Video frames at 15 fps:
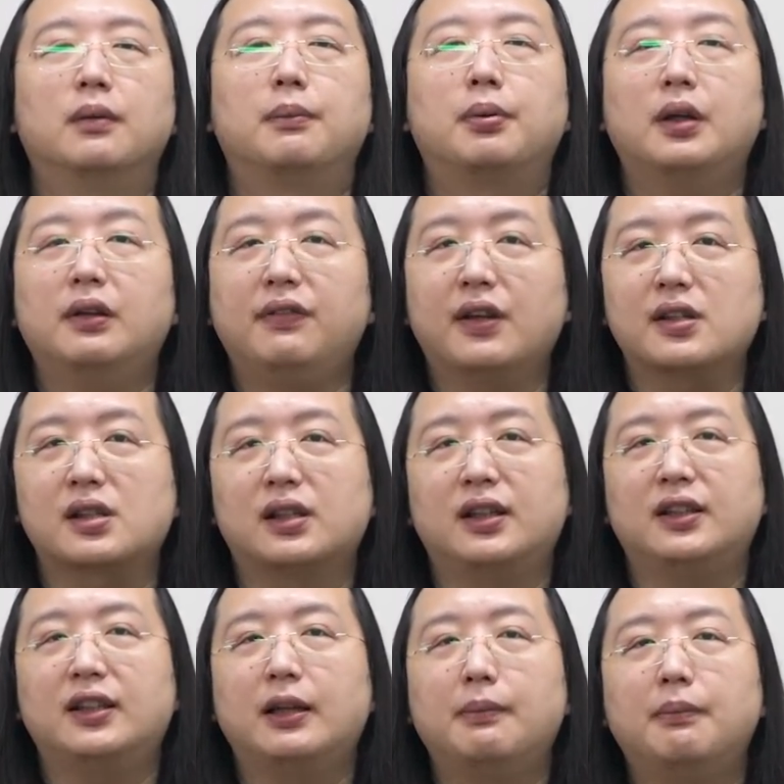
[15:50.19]
Previously,
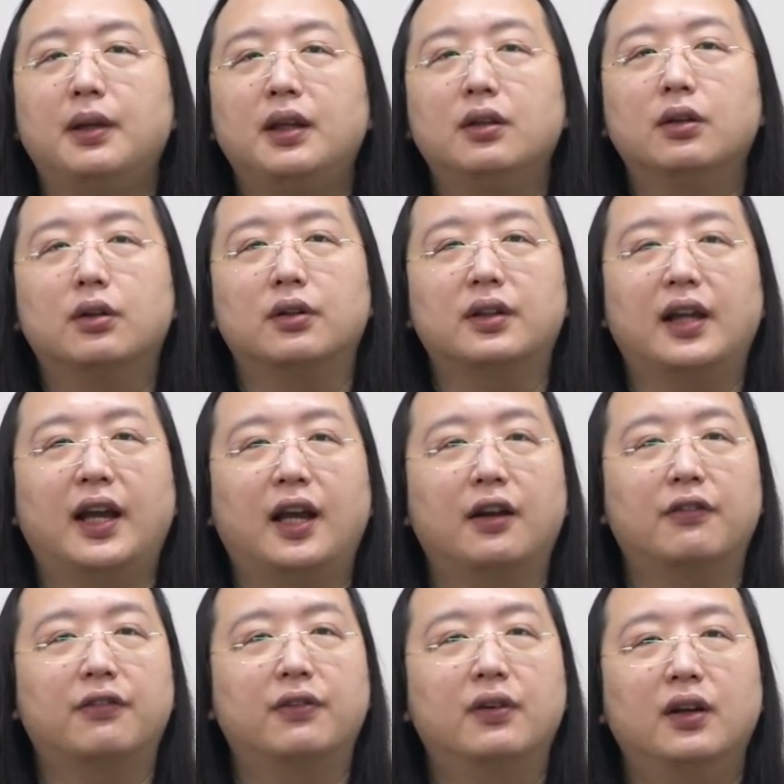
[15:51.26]
they may not
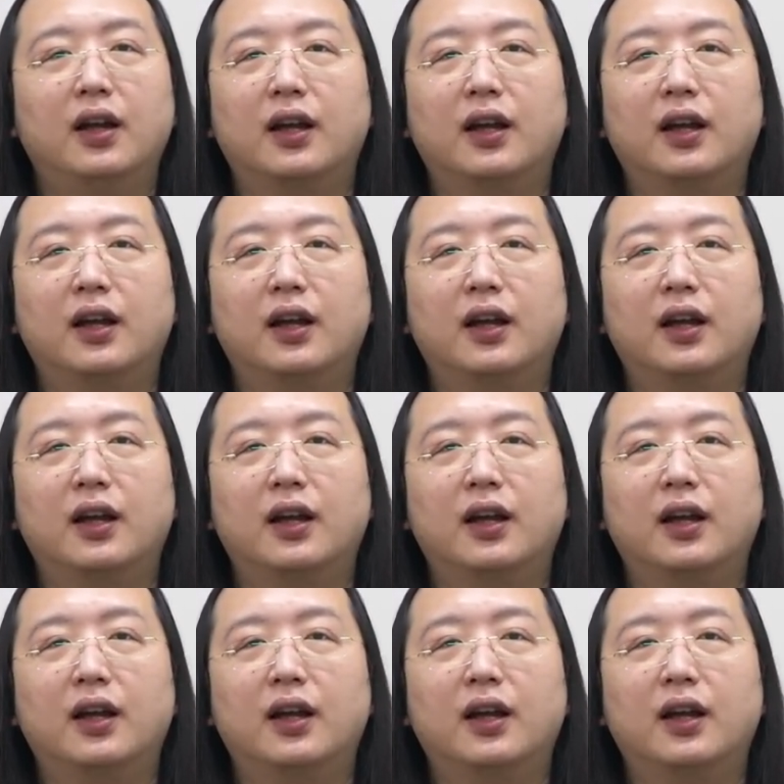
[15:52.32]
have